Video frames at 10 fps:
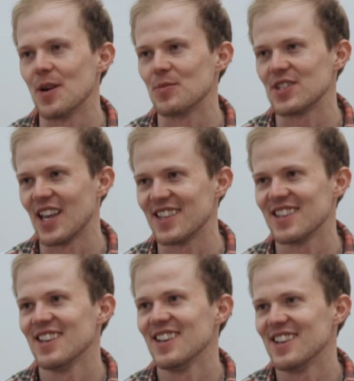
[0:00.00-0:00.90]
becomes
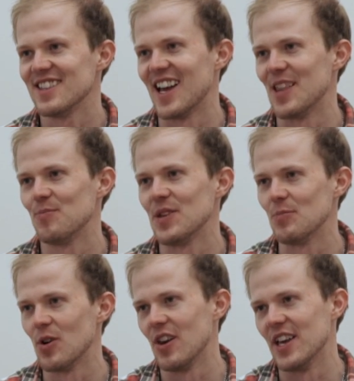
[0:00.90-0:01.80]
that than
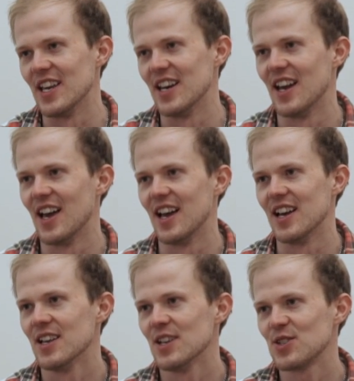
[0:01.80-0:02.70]
people in uh,